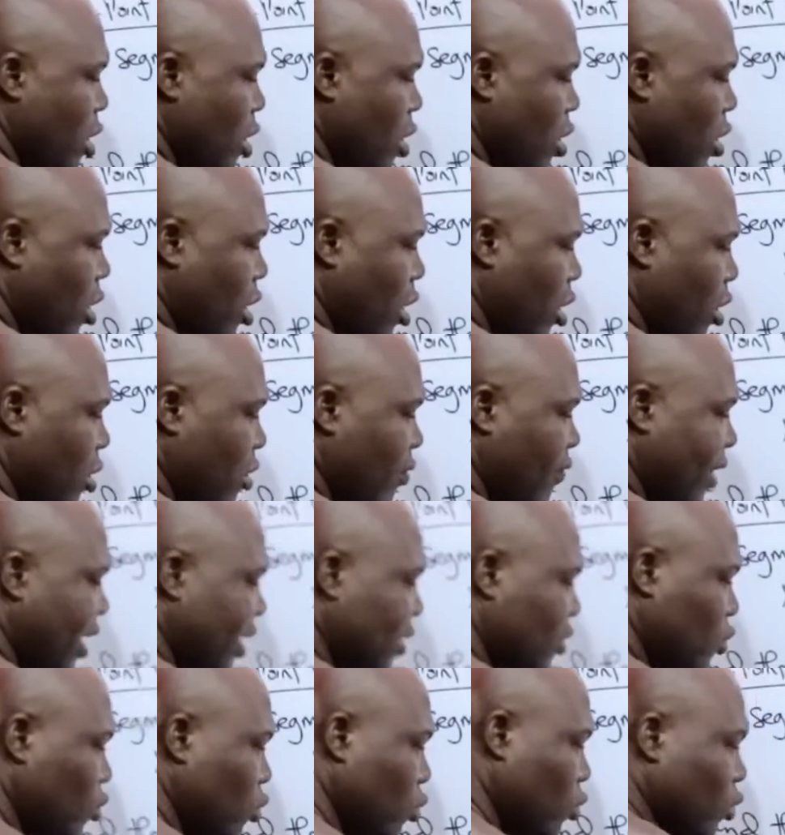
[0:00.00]
all over
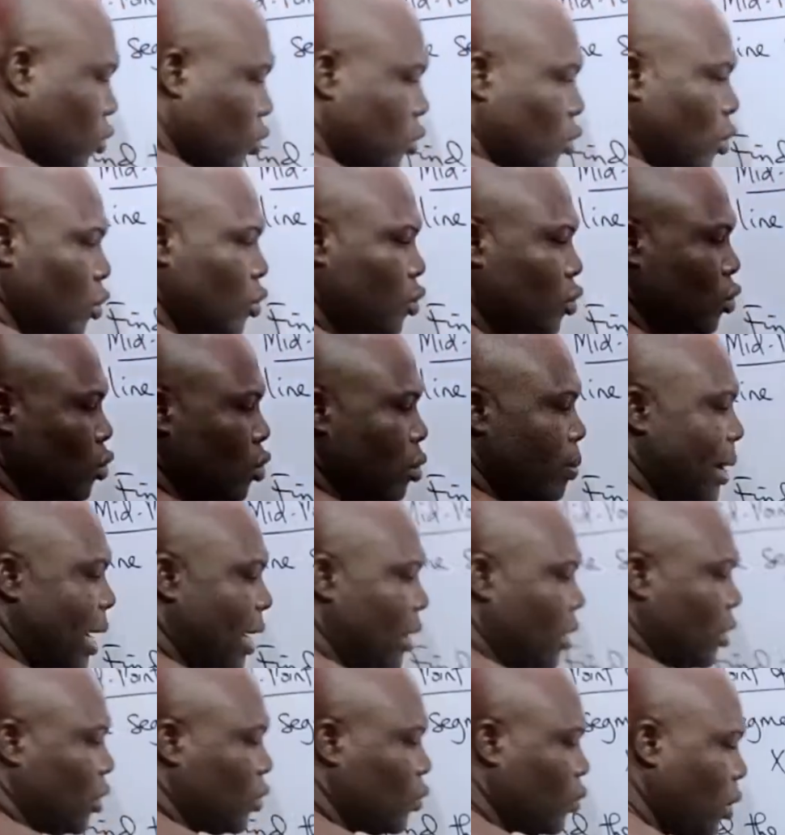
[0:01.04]
2. So 2
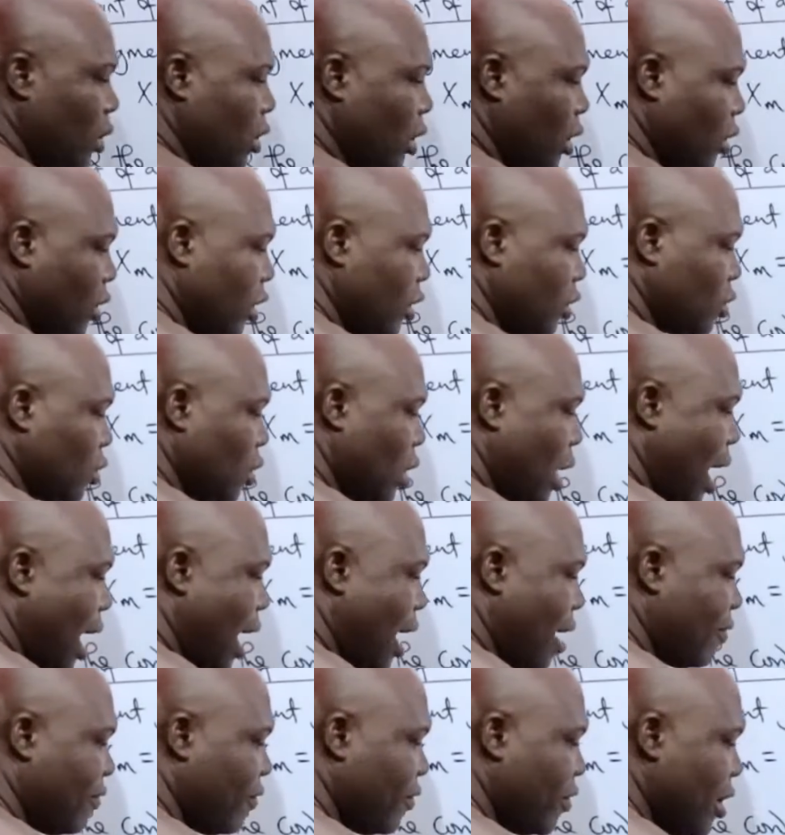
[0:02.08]
minus 1, you're going to
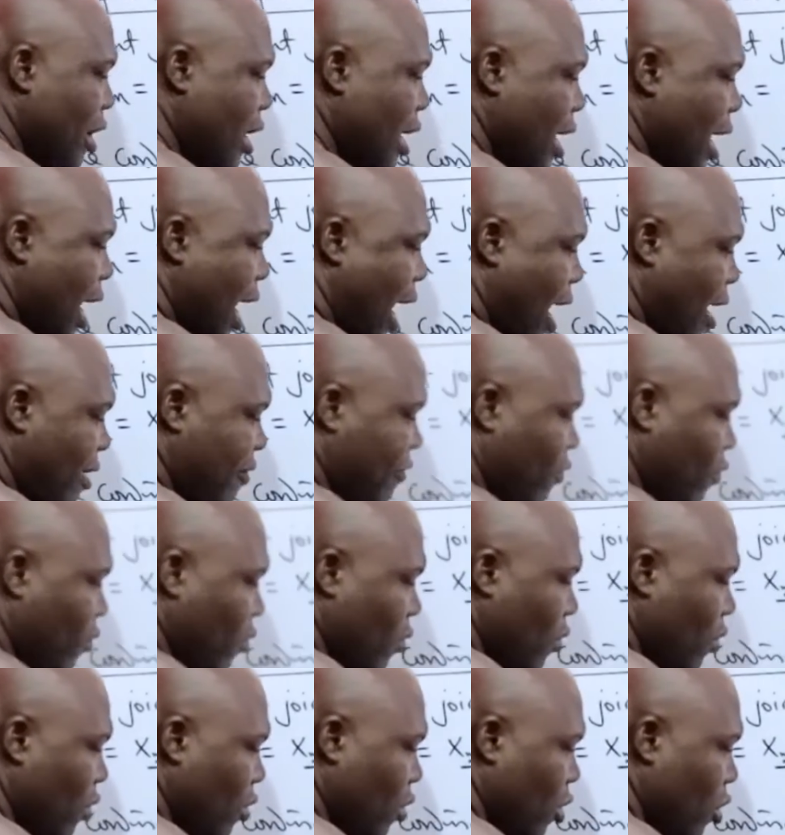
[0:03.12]
have half.
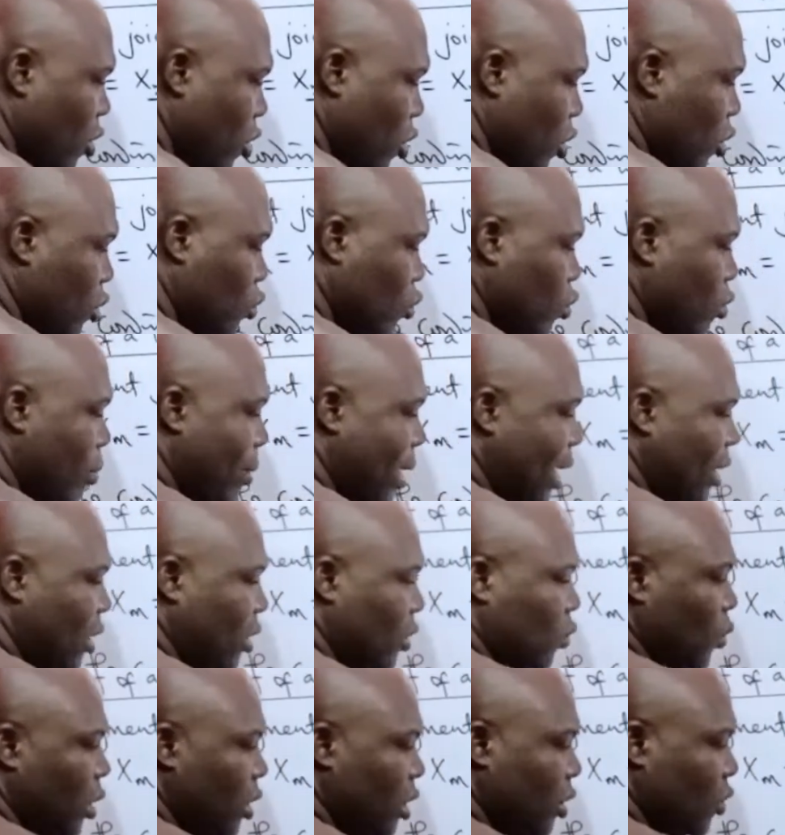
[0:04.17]
2 minus
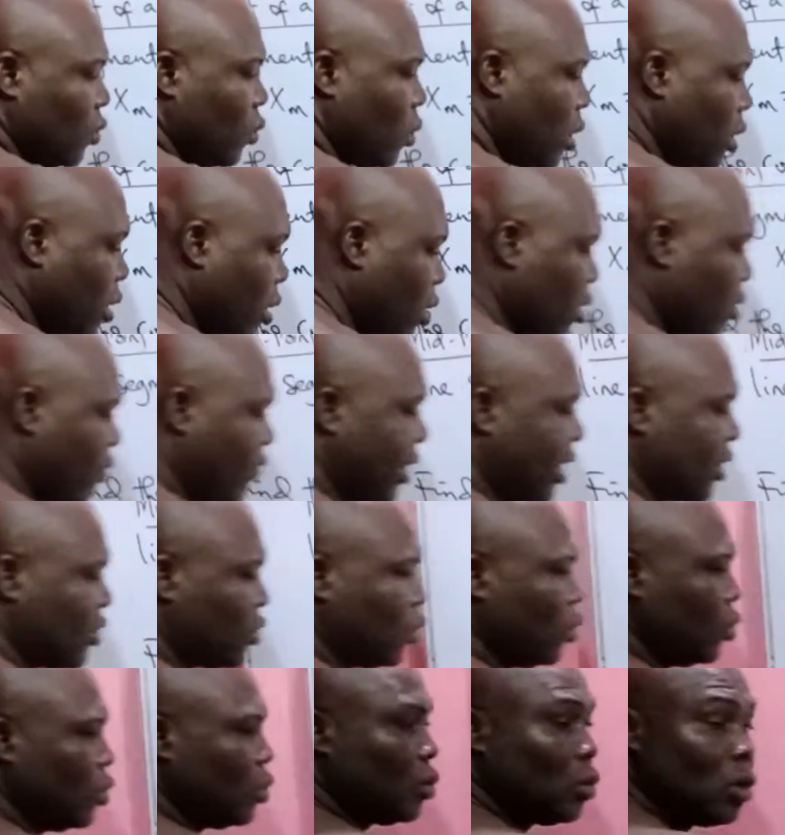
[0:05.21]
1 is 1 all over
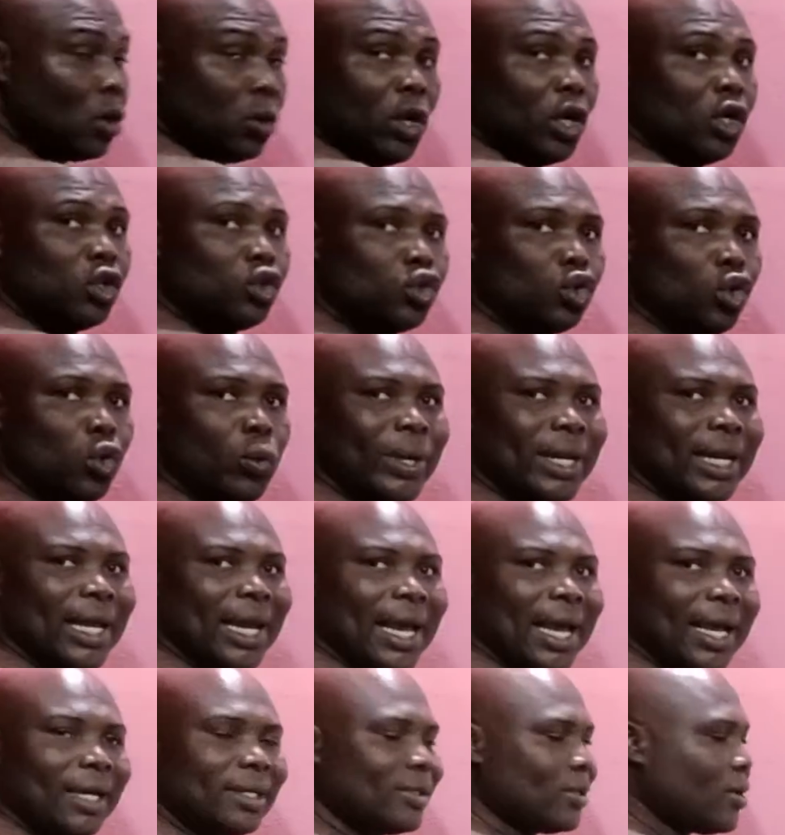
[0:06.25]
2. So you're through with the
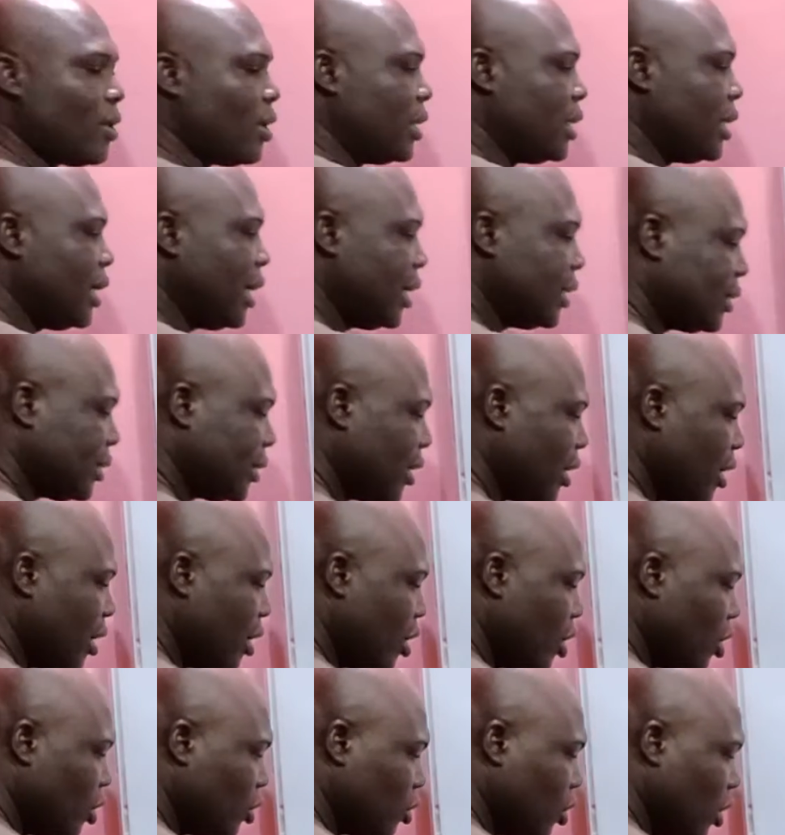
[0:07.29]
x coordinates.
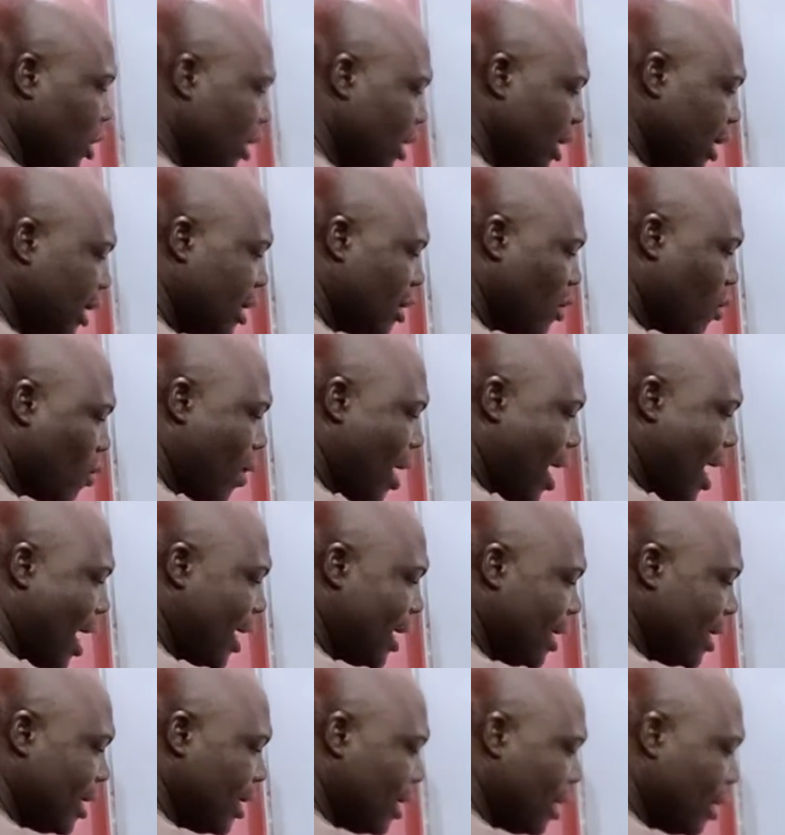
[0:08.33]
So you need the y.
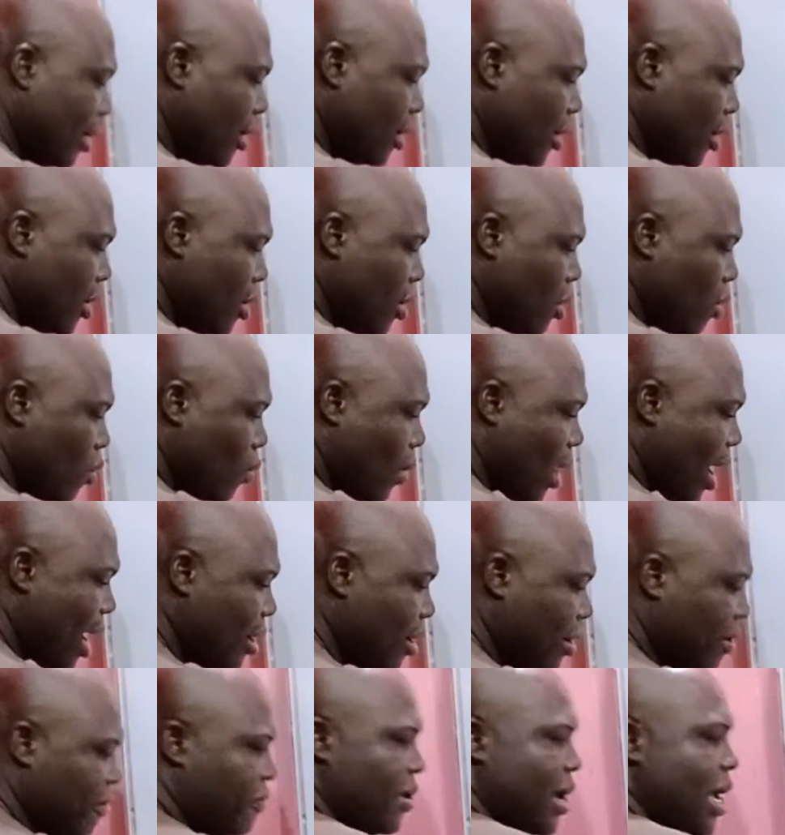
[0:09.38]
Y
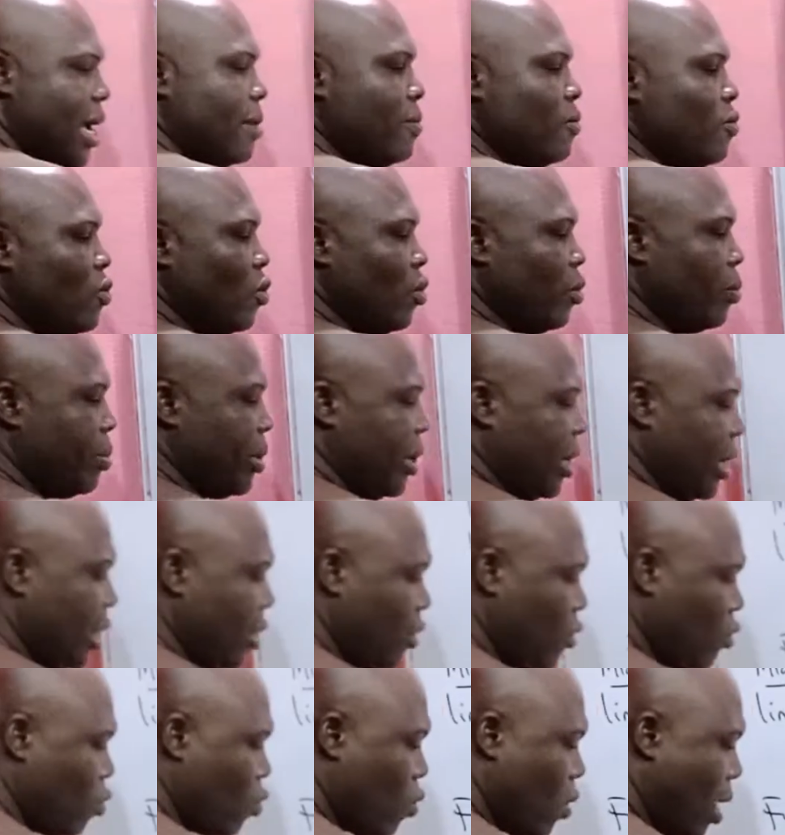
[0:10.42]
of m will be
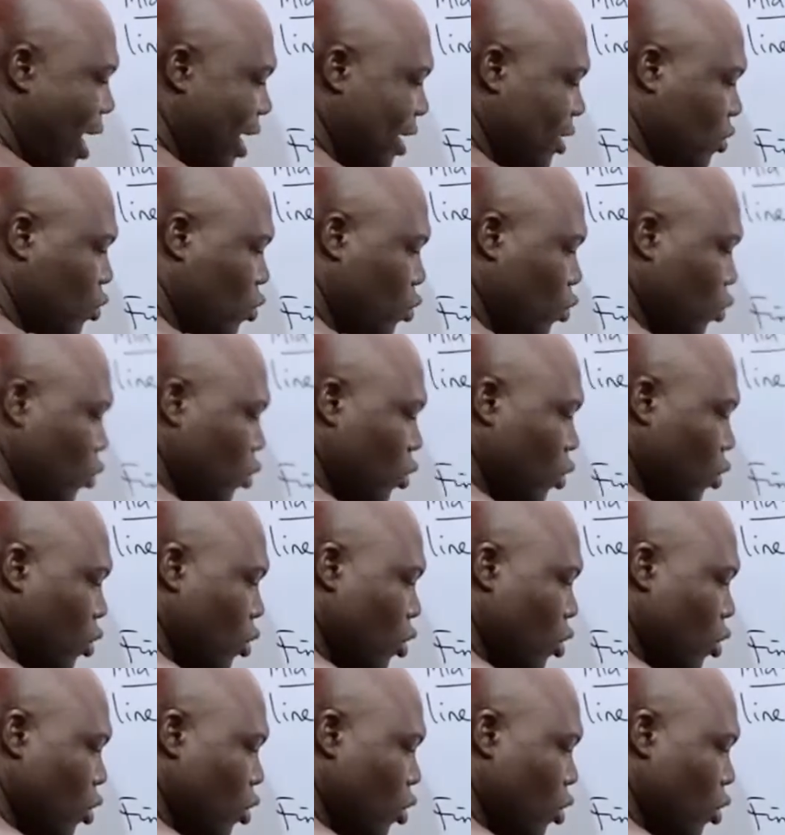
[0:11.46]
y2